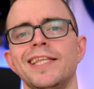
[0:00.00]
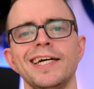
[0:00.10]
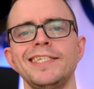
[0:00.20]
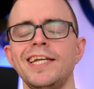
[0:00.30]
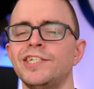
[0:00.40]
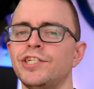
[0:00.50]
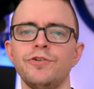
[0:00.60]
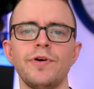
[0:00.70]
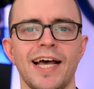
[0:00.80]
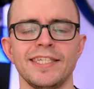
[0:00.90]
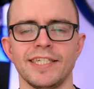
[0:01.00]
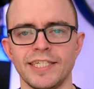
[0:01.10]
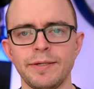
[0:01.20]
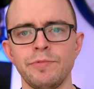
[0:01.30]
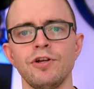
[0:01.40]
The XH2 has a
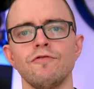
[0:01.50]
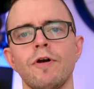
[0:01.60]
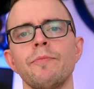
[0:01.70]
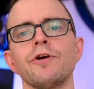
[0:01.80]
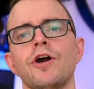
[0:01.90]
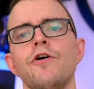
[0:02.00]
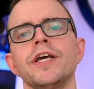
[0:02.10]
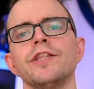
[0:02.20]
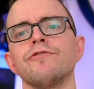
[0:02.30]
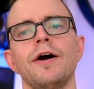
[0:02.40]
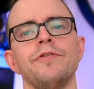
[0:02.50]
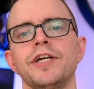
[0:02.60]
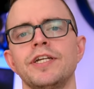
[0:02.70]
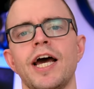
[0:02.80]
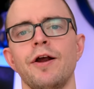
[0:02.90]
similar rubber coating throughout the
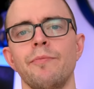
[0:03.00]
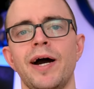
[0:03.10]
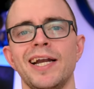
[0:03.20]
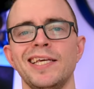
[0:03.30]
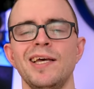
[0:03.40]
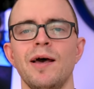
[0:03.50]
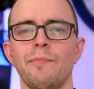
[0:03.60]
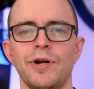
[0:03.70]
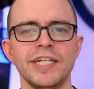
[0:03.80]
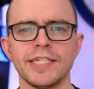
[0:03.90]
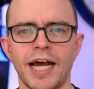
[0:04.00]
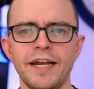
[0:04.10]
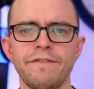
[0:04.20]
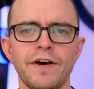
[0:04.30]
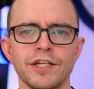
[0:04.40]
entire body, but it's
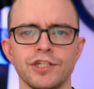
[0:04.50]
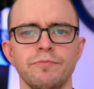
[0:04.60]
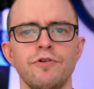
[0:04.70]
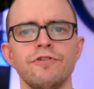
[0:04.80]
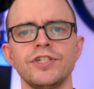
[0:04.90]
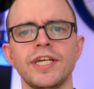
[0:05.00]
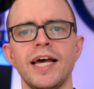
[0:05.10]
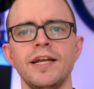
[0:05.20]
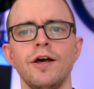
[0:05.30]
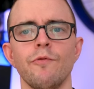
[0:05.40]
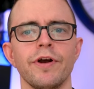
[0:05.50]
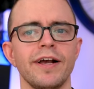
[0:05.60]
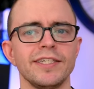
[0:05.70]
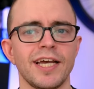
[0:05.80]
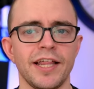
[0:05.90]
kind of on the smoother side,
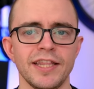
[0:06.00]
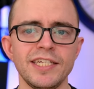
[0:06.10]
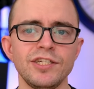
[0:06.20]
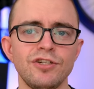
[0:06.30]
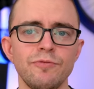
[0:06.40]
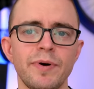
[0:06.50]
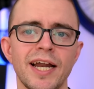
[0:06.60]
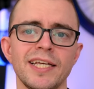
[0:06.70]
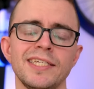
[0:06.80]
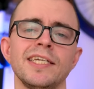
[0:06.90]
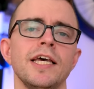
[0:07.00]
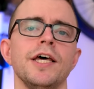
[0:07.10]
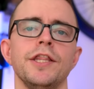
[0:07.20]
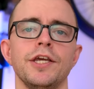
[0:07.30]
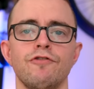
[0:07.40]
whereas on these two bodies,
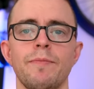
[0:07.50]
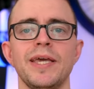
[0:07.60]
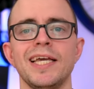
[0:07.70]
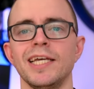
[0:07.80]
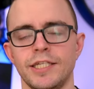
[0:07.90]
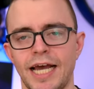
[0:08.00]
the gripping is